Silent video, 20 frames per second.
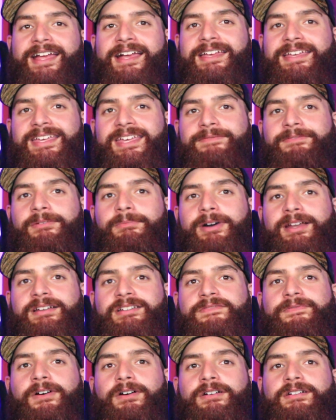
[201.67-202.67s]
even went
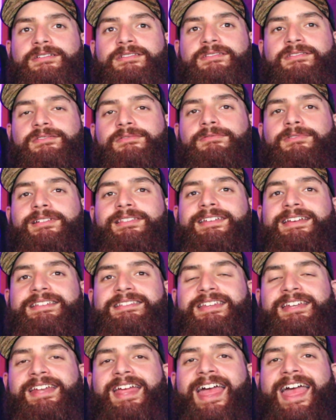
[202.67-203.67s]
as far as to
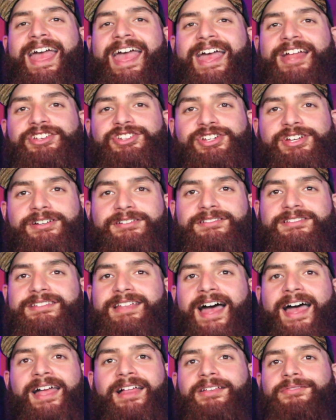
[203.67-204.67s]
release an edgier
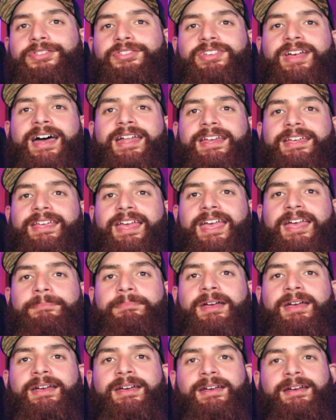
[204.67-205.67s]
style of Sonic game,
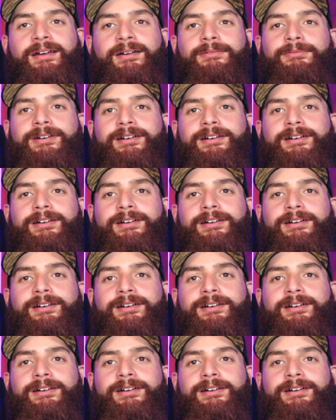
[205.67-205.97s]
where